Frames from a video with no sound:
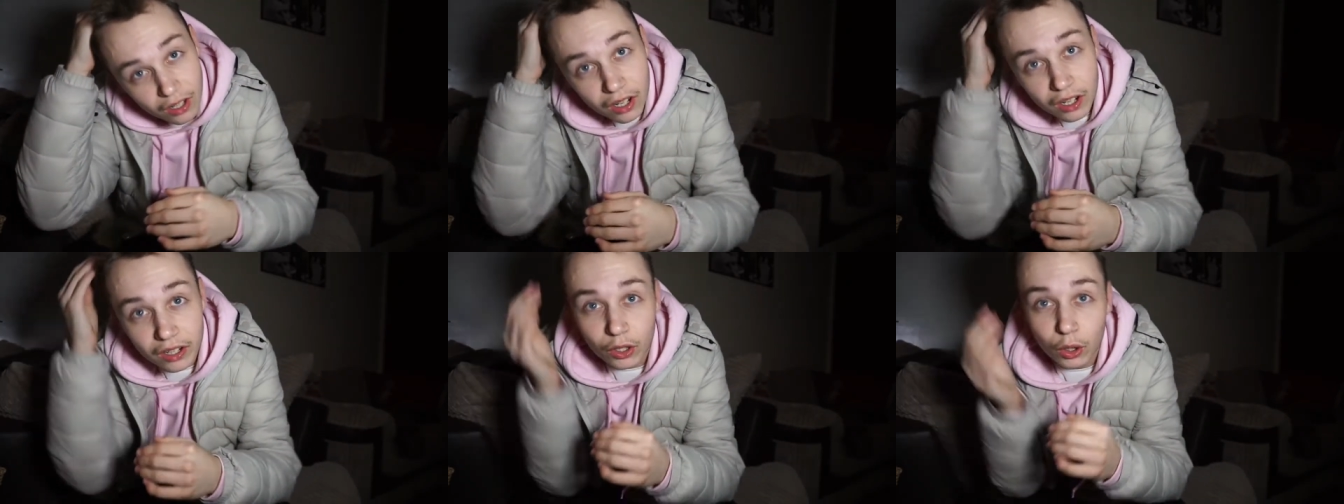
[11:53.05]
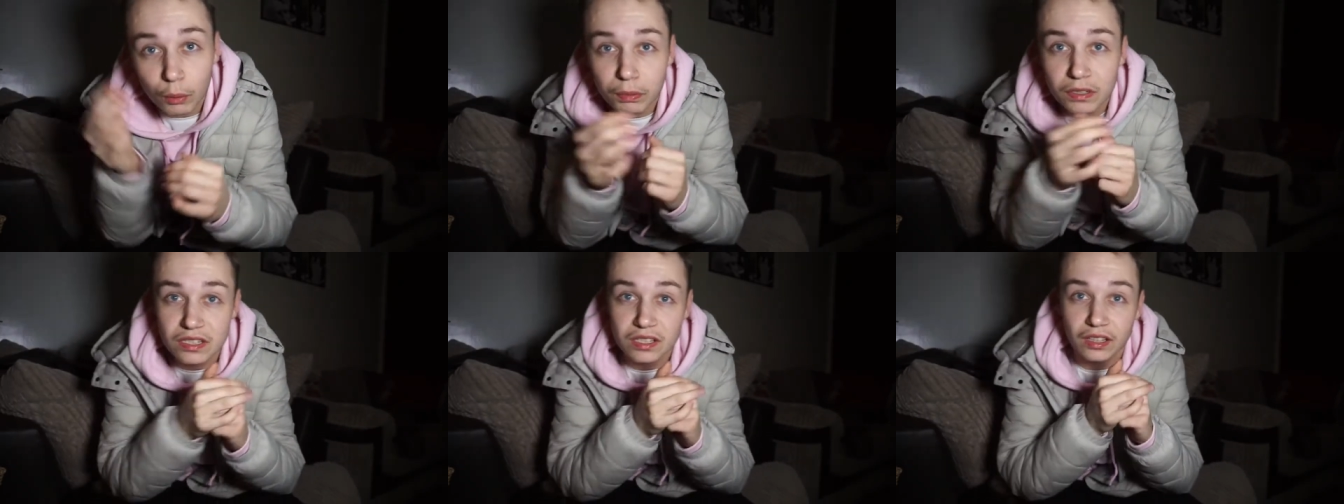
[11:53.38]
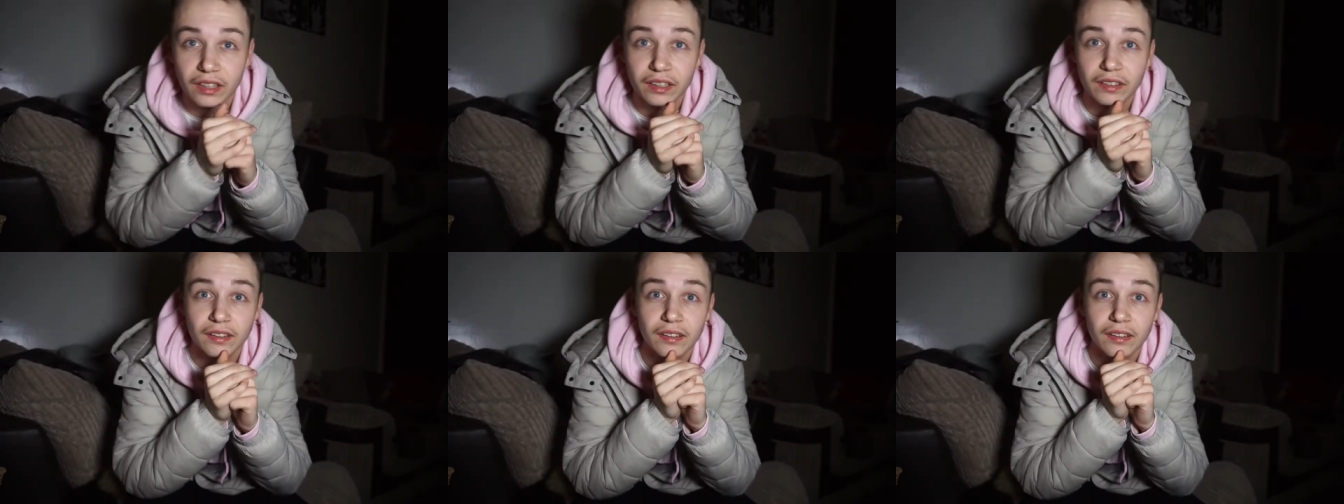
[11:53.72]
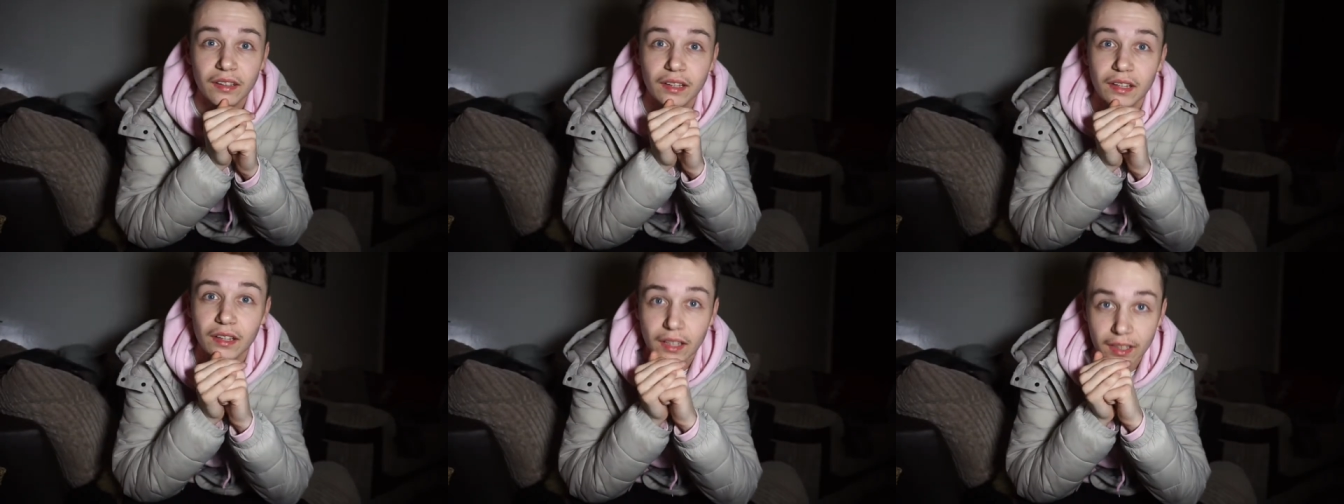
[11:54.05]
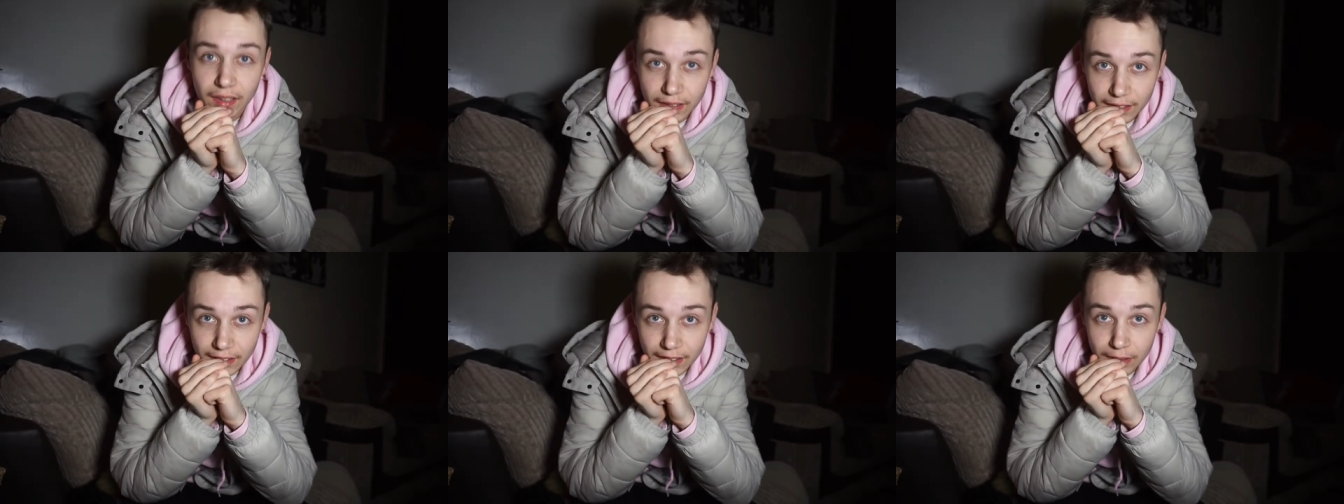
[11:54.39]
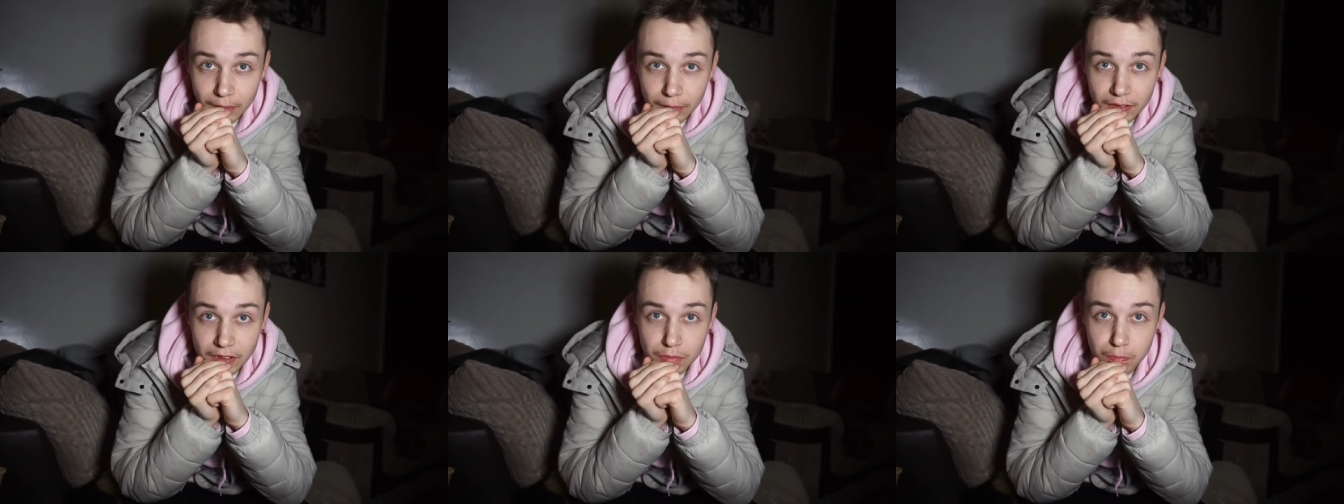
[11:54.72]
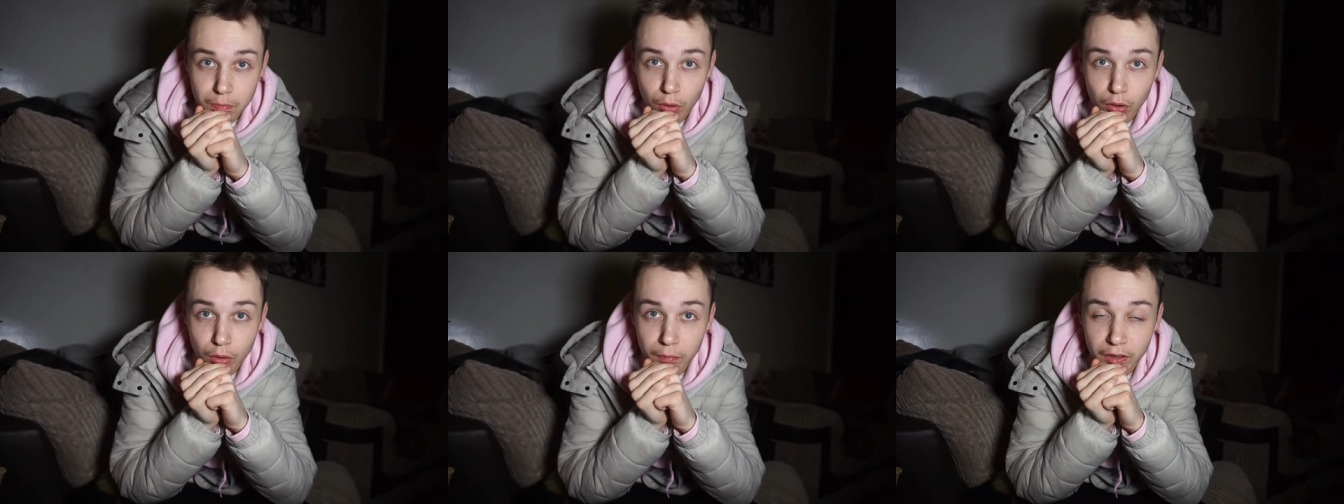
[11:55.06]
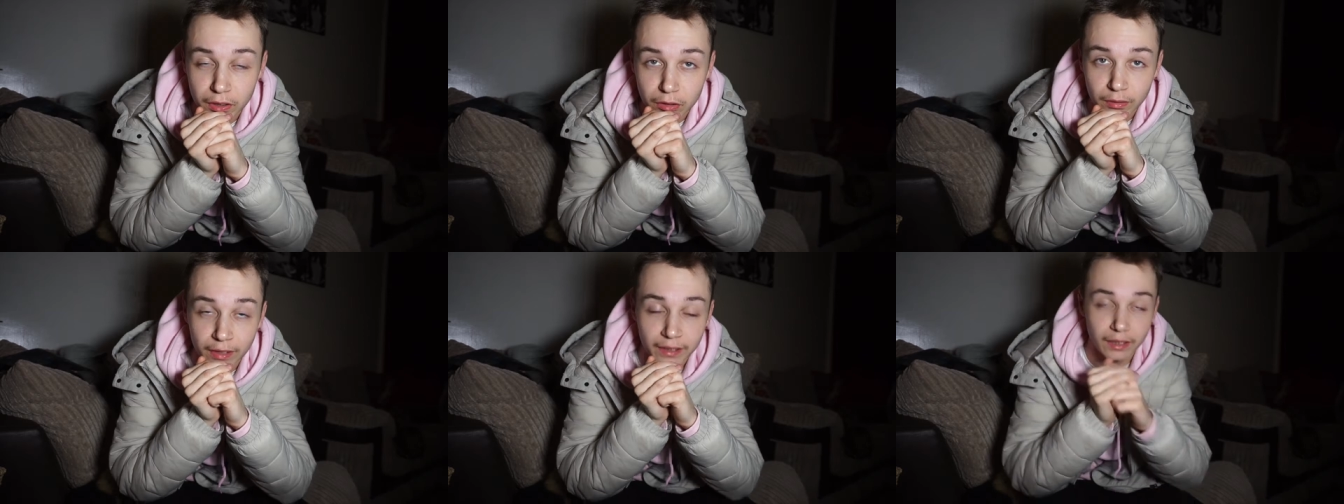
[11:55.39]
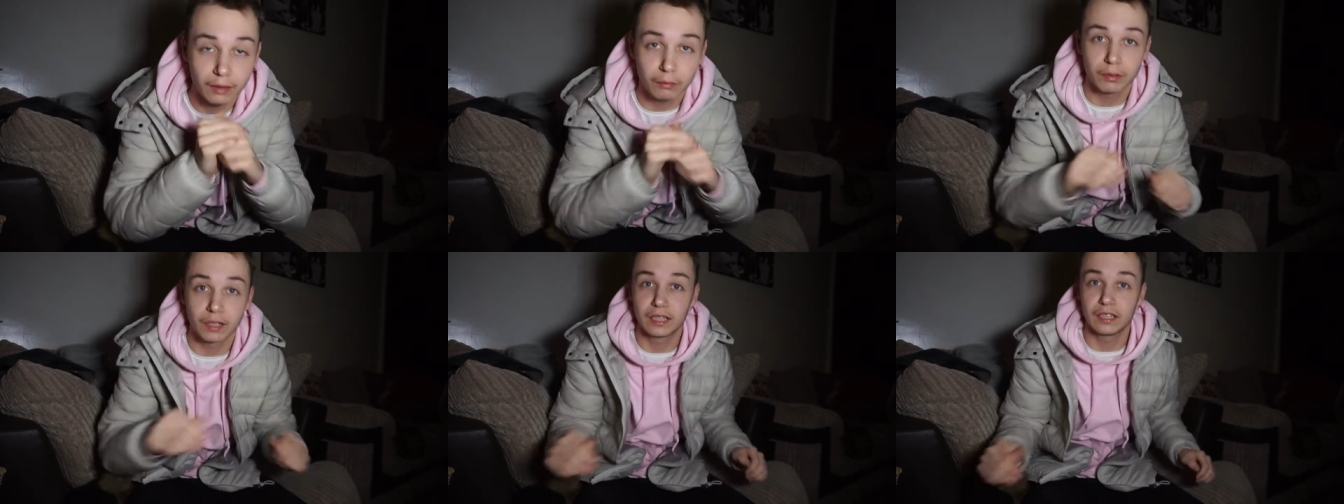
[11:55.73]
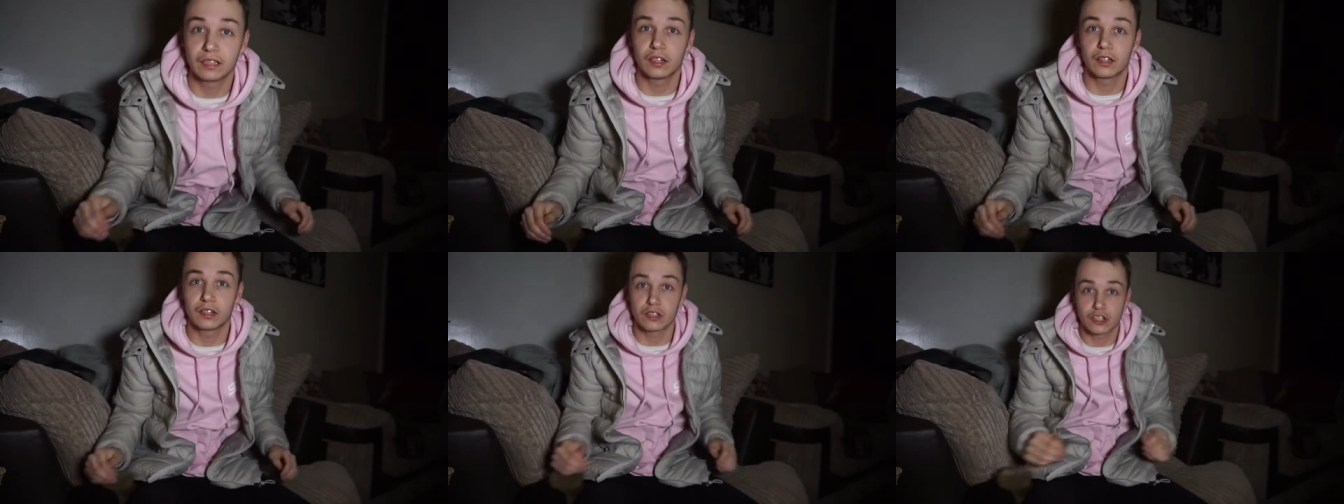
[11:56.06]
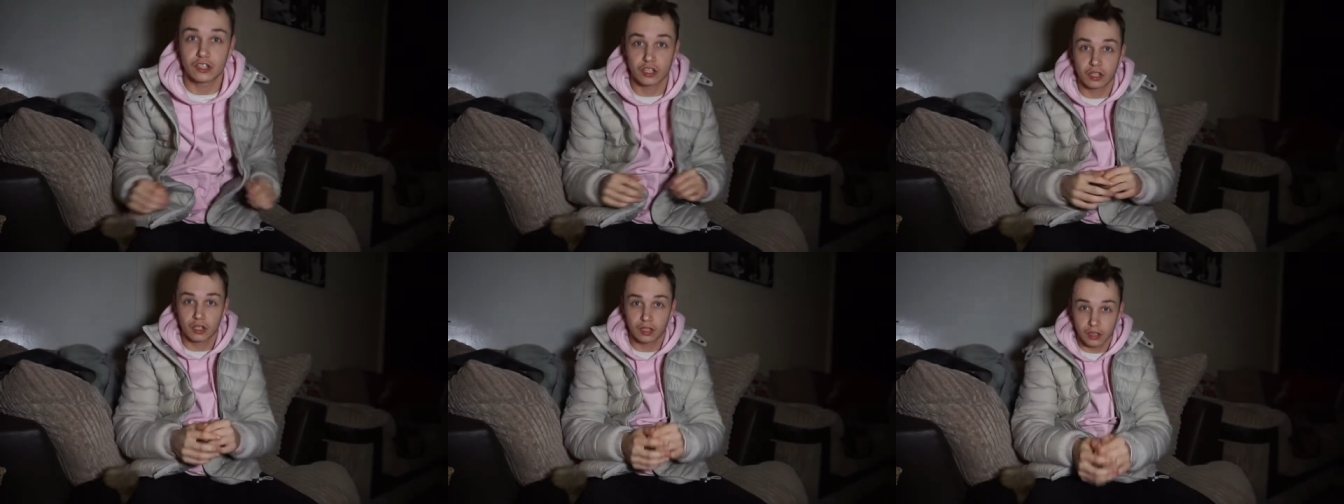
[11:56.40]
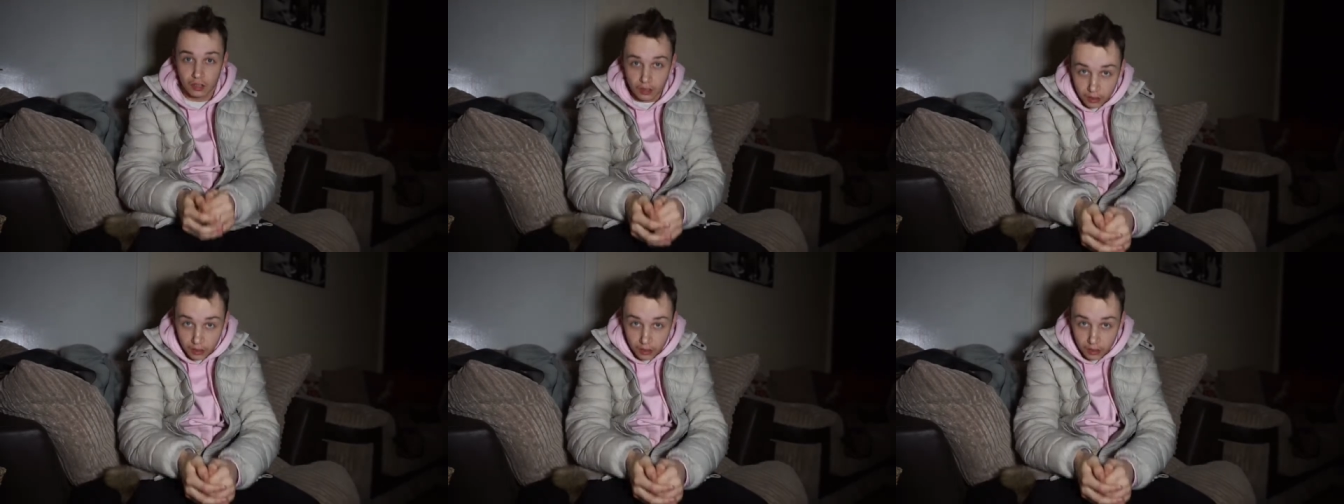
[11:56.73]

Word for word: I hope you liked it. Um, it's bugging me the way I'm really not in shock.